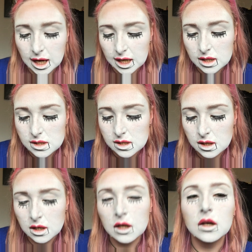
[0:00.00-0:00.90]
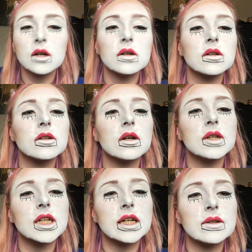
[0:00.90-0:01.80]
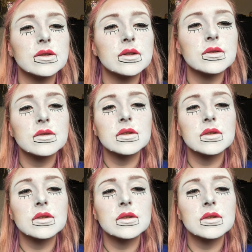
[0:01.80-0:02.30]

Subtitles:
lines going down.